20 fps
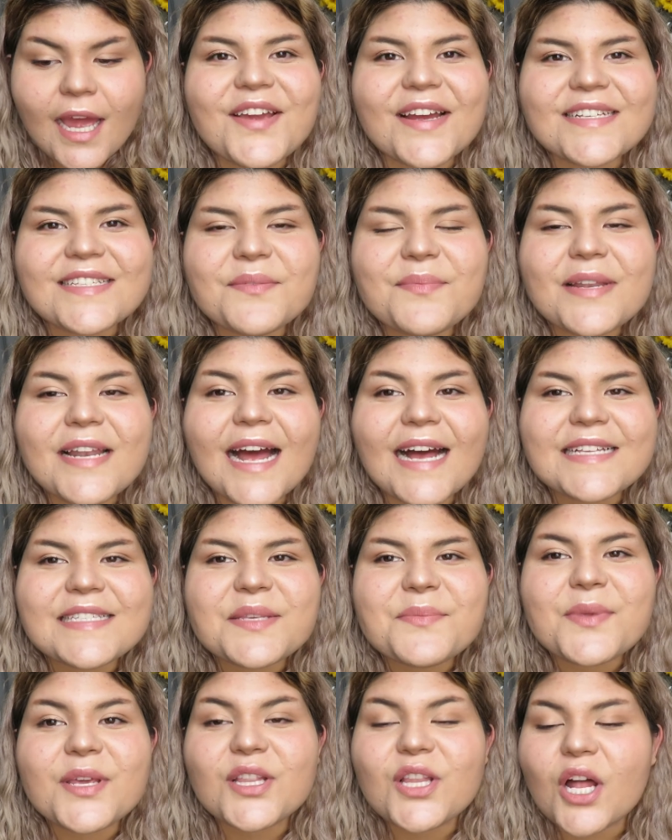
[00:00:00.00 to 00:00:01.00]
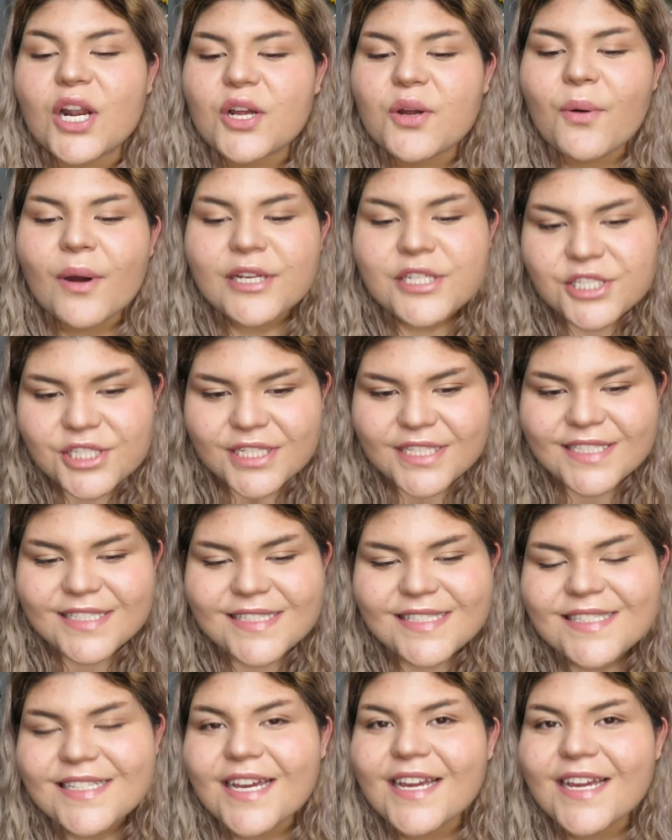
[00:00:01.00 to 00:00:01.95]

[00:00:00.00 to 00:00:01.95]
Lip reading: You guys have been asking me a lot of questions.